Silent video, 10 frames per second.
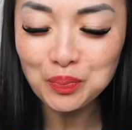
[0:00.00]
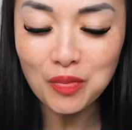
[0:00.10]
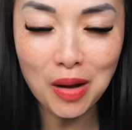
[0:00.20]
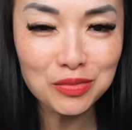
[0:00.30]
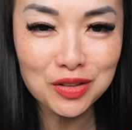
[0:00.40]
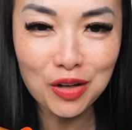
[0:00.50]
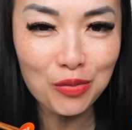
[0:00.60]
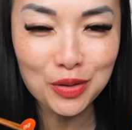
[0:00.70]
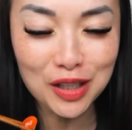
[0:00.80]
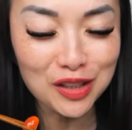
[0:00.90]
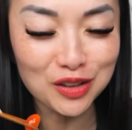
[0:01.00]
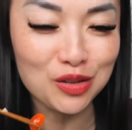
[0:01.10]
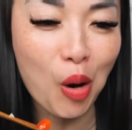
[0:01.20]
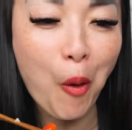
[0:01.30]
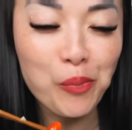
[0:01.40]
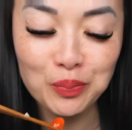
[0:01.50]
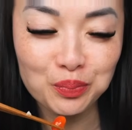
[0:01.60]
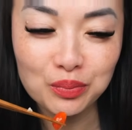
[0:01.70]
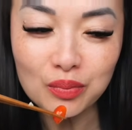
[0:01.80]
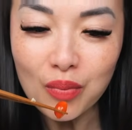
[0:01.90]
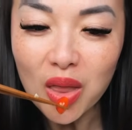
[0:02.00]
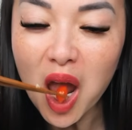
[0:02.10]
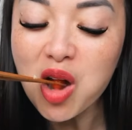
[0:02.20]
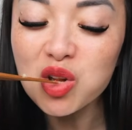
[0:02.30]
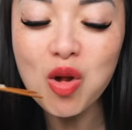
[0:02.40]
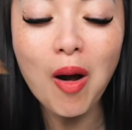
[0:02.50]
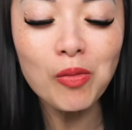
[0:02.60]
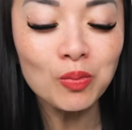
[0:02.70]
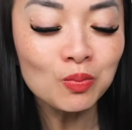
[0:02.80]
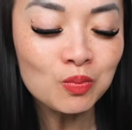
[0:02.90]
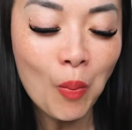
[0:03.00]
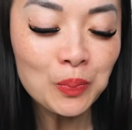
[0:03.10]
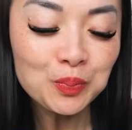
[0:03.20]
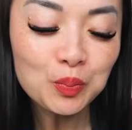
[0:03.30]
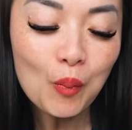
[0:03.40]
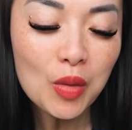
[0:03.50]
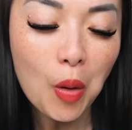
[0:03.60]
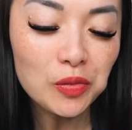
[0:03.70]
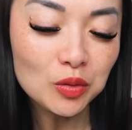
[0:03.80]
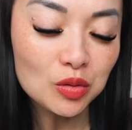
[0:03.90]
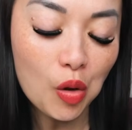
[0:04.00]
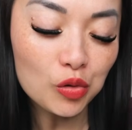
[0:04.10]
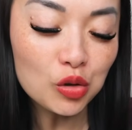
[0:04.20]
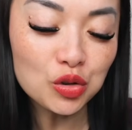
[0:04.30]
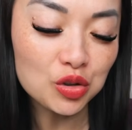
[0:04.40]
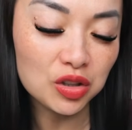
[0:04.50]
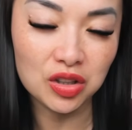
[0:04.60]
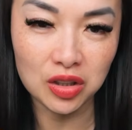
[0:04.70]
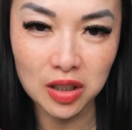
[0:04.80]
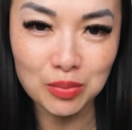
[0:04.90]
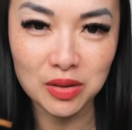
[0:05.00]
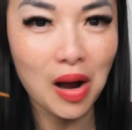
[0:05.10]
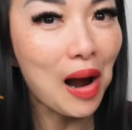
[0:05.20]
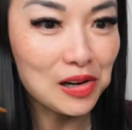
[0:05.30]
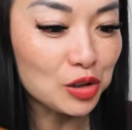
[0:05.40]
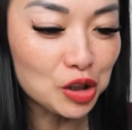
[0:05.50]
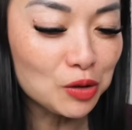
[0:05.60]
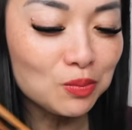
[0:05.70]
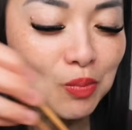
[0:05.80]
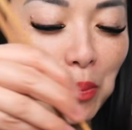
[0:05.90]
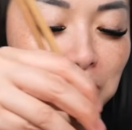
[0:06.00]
I'm still a beginner, so those are just the tips I learned.